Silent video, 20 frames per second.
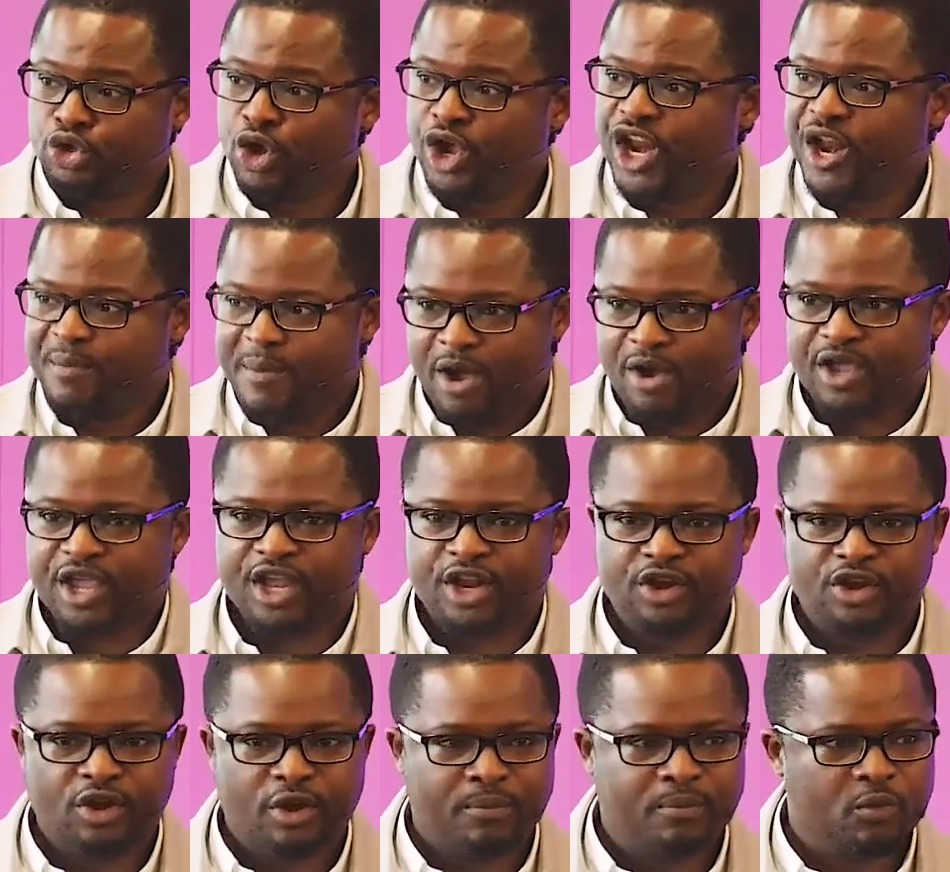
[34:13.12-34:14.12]
We're talking about
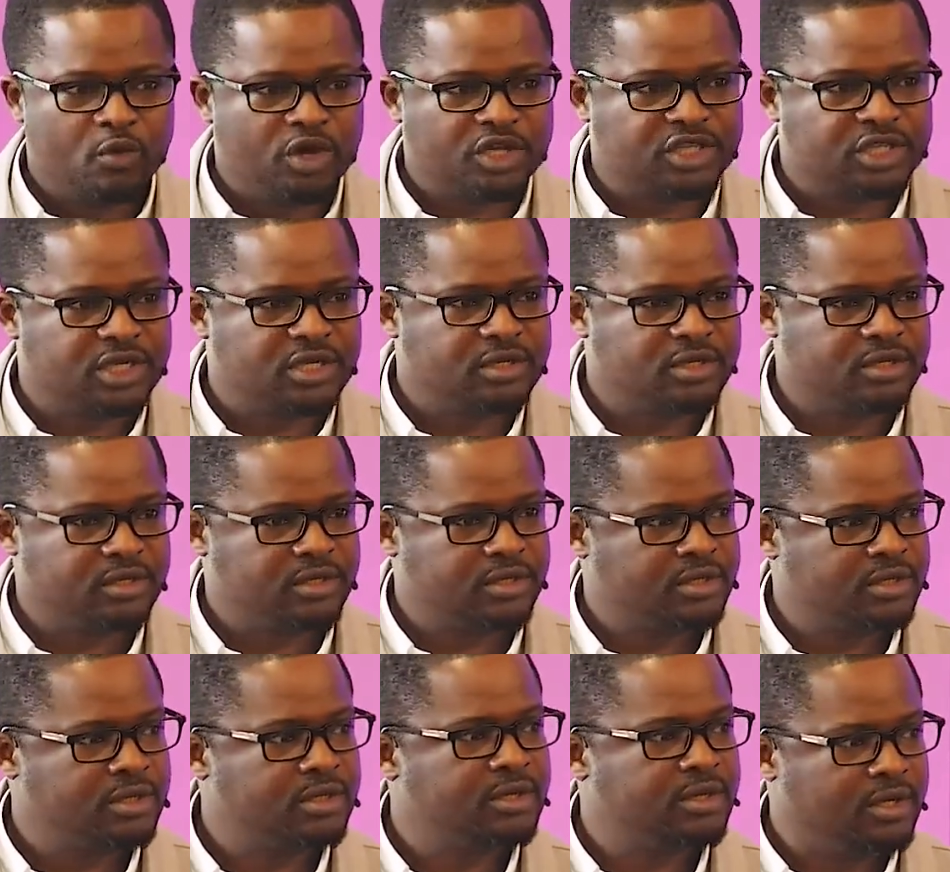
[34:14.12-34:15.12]
kingdom what?
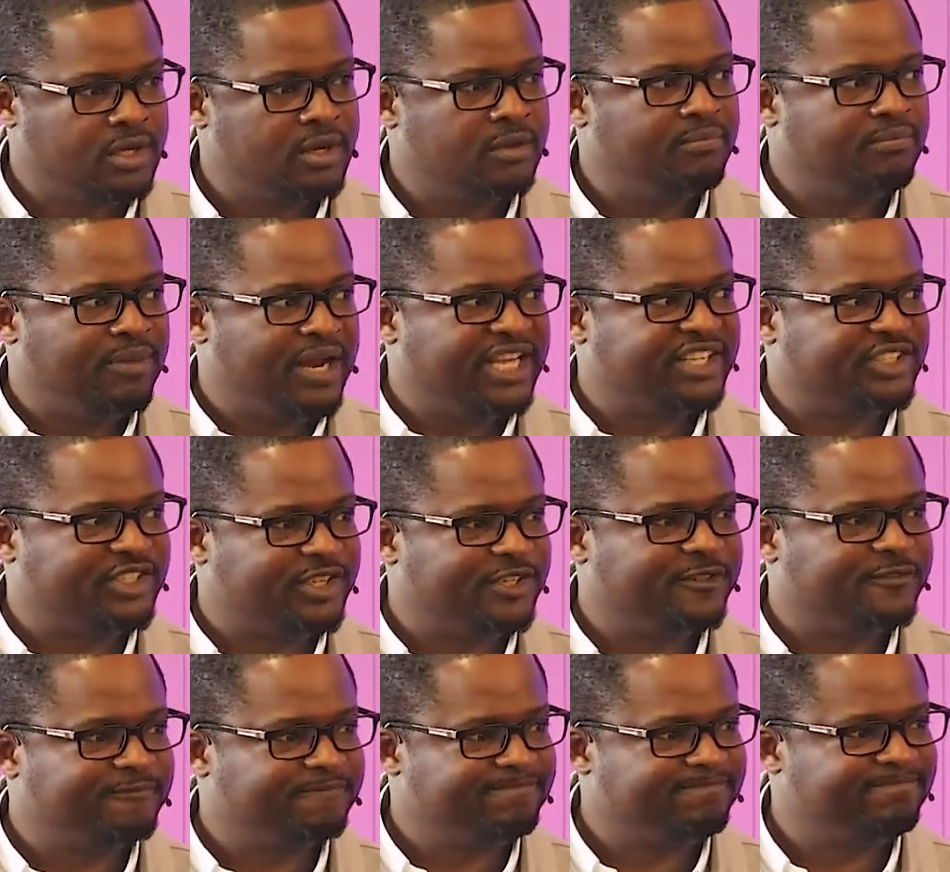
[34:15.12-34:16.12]

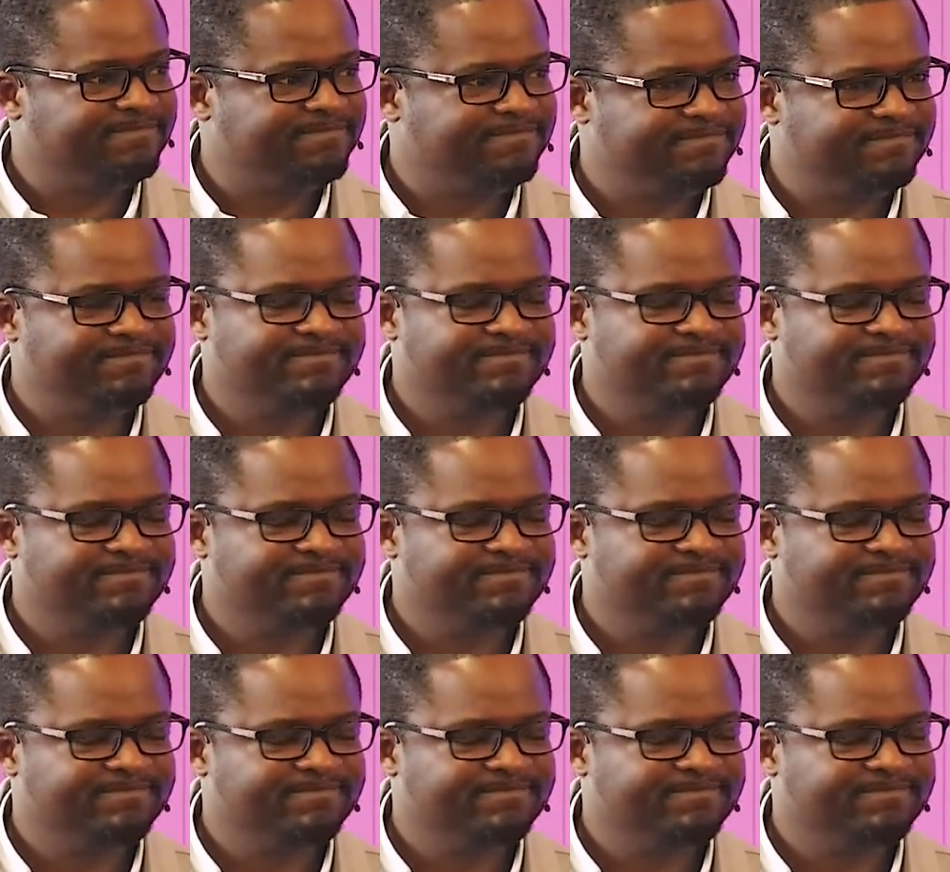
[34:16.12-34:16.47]
Blessing.